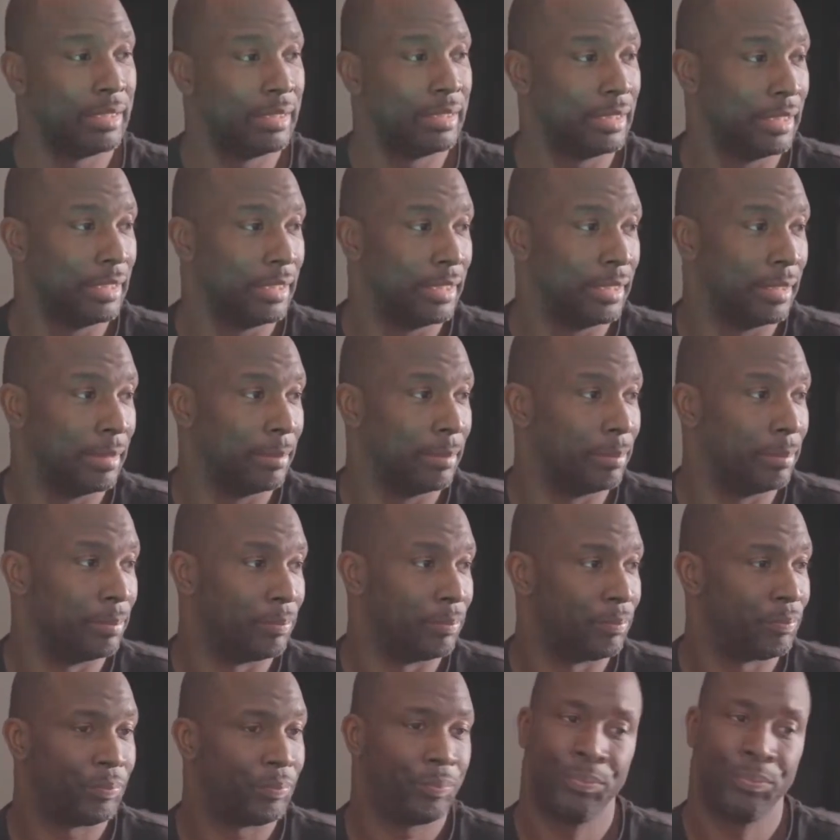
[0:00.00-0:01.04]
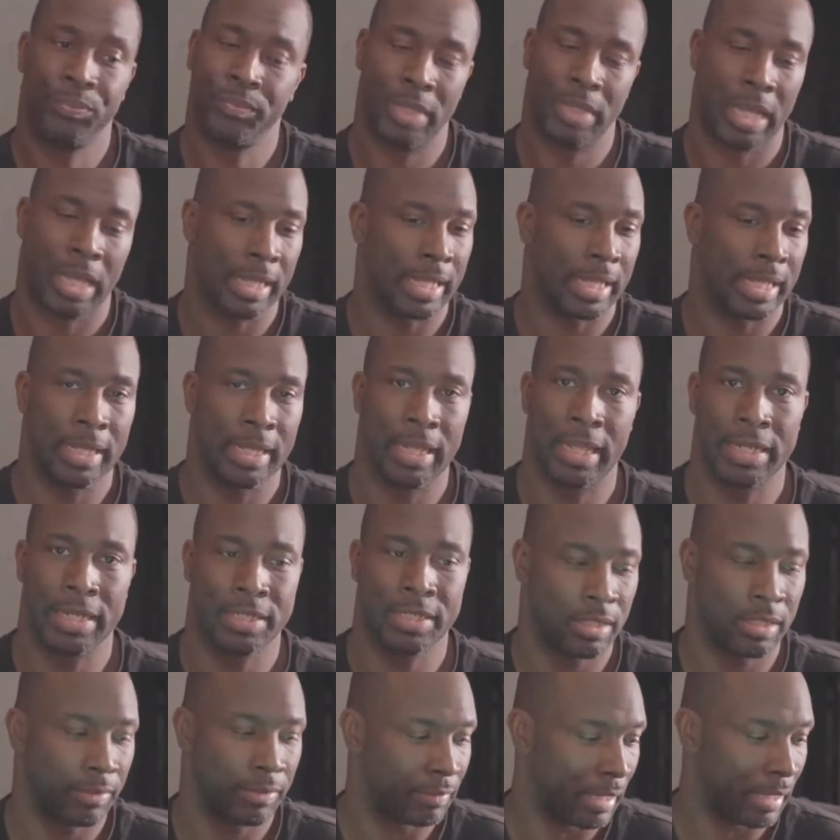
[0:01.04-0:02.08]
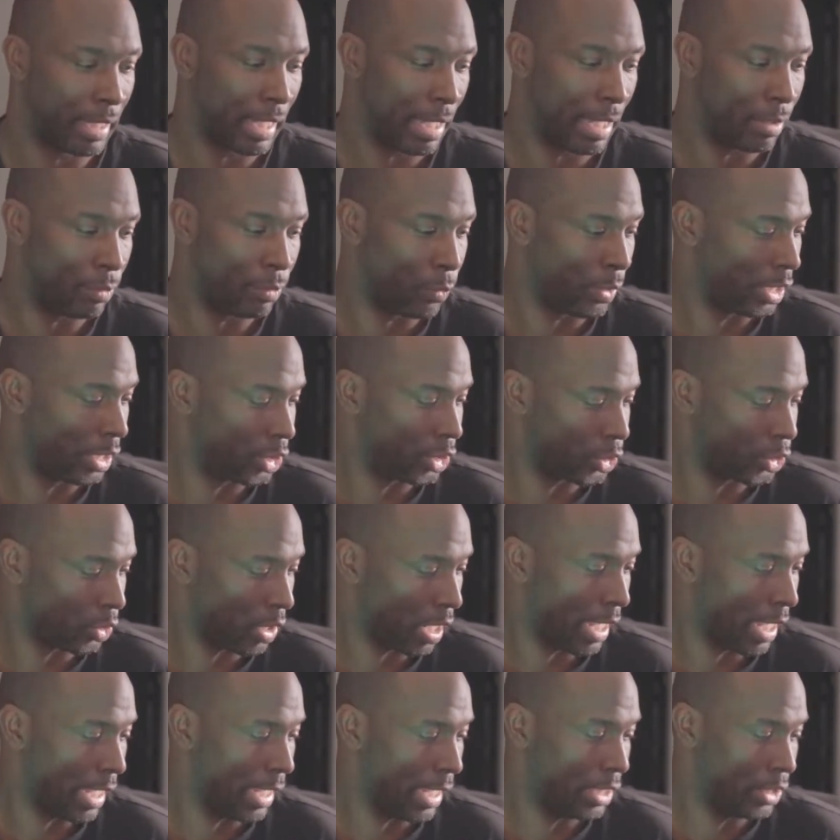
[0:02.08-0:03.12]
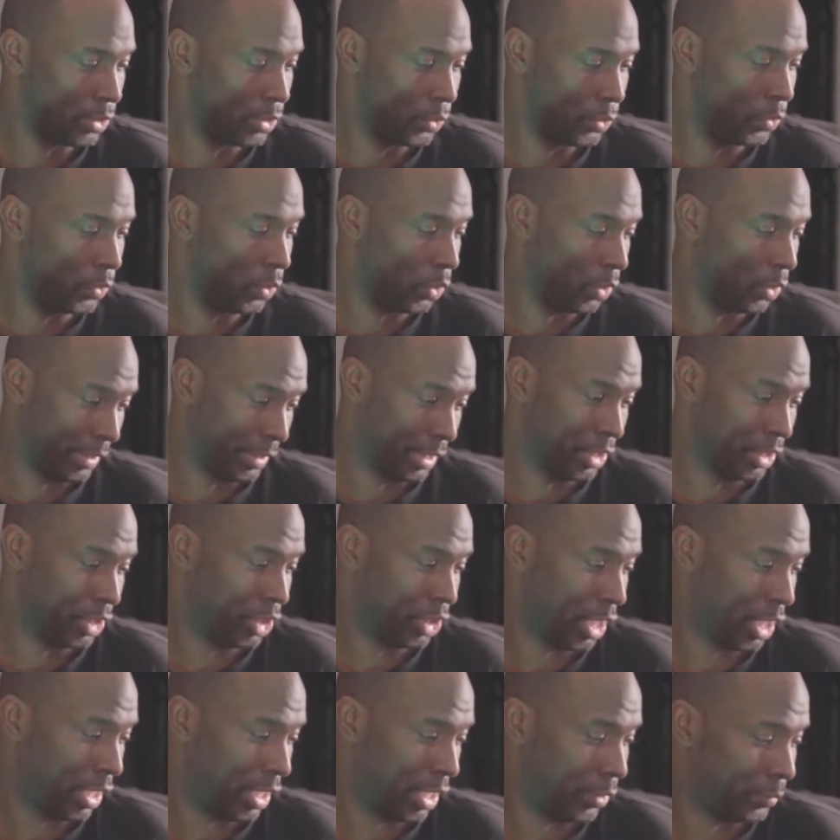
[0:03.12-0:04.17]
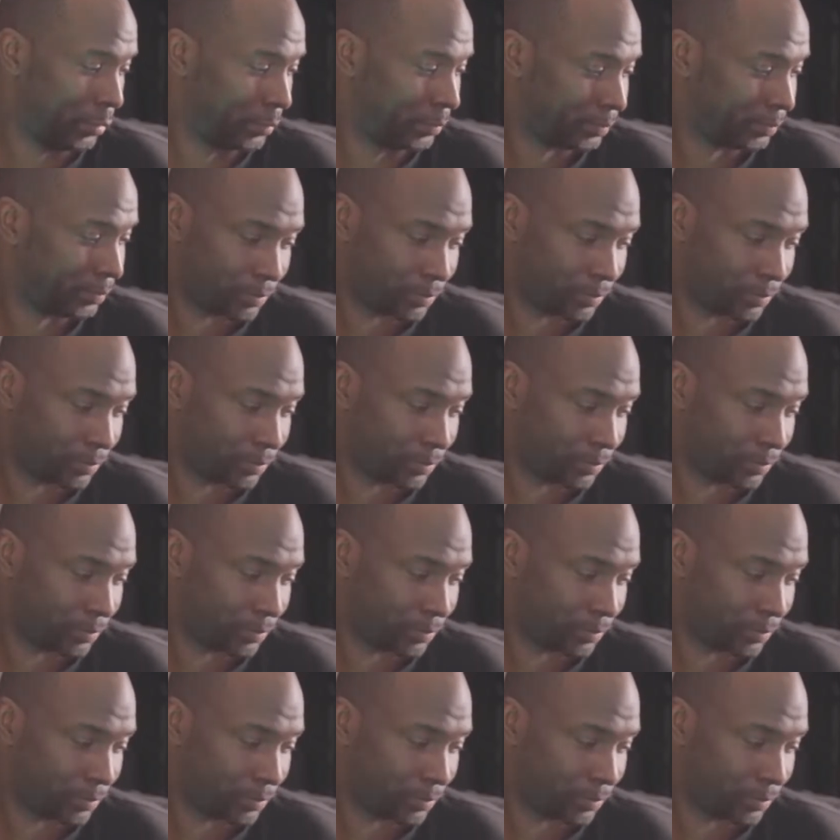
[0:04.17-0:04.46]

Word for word: Um, I got a lot of stuff I, I want to try and do on this channel.